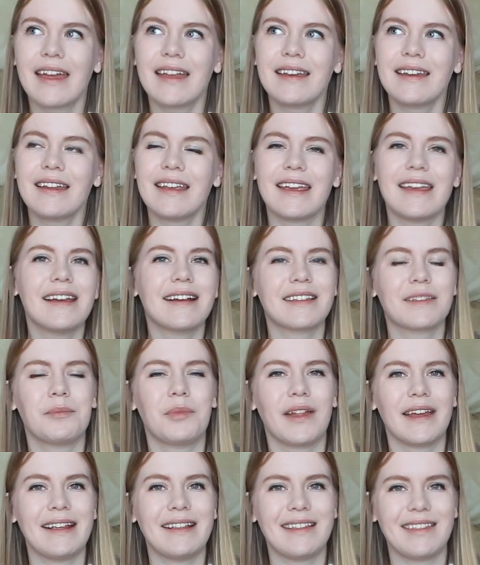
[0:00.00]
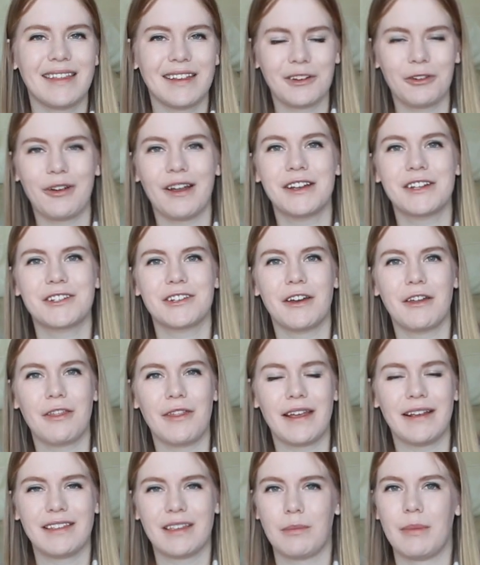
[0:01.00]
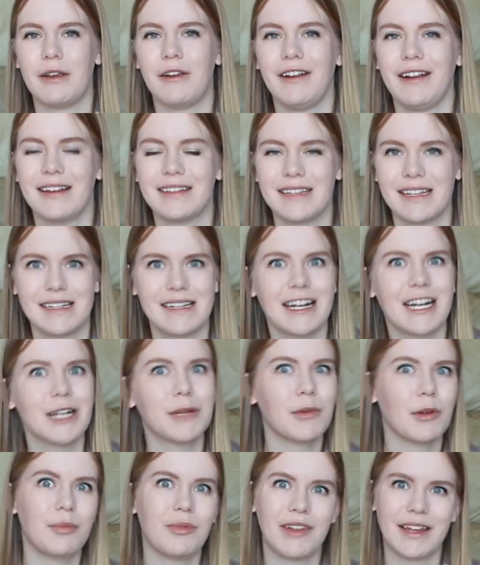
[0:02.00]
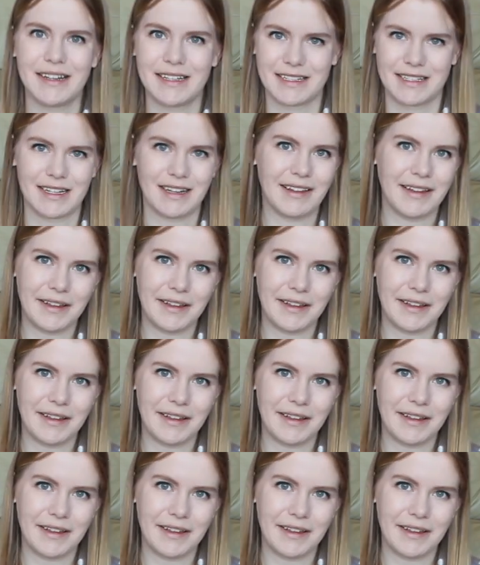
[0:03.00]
then he explains that Crenshaw thinks America is a terrible place to